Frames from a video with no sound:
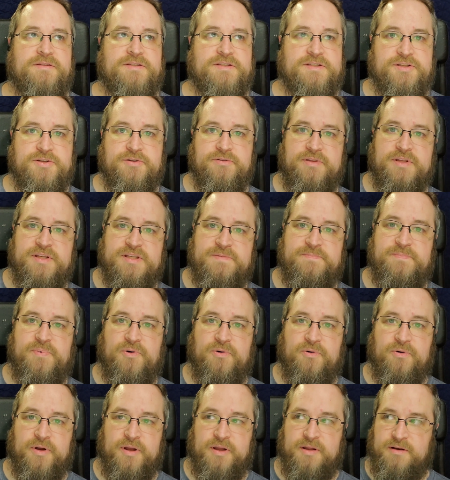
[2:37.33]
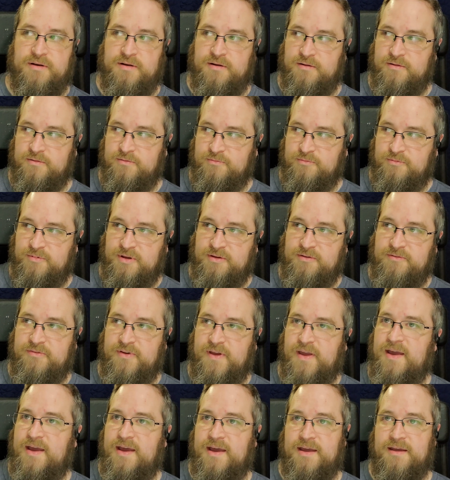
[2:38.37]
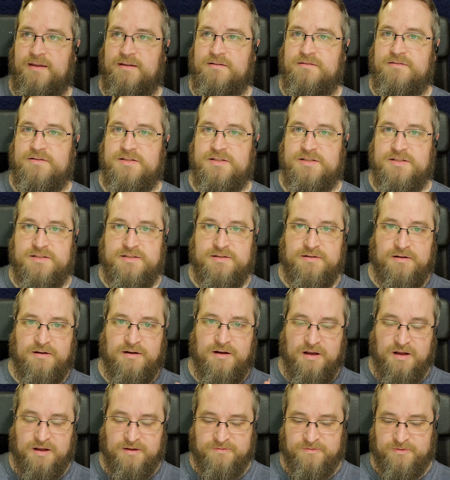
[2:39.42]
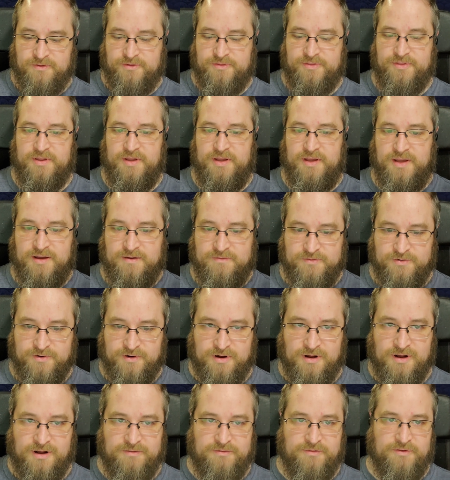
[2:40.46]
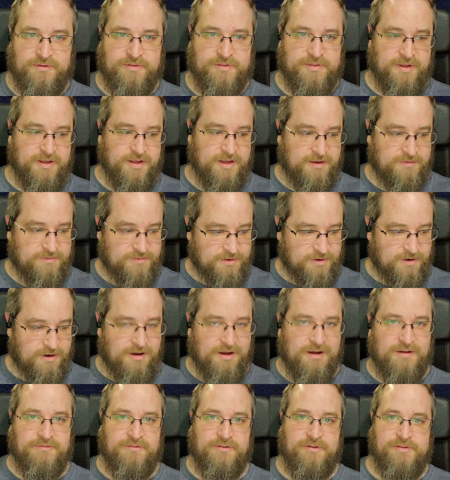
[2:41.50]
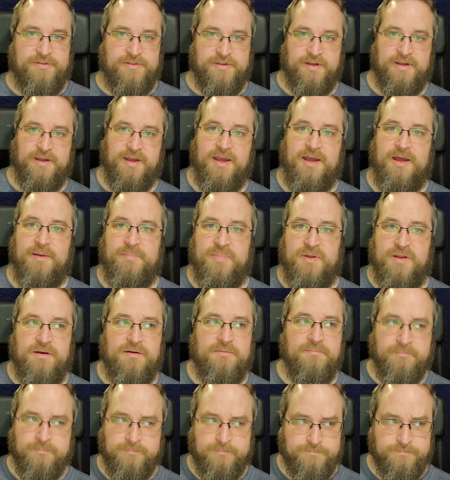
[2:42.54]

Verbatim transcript: to this point, we've had just awful thing after awful thing after awful thing happen.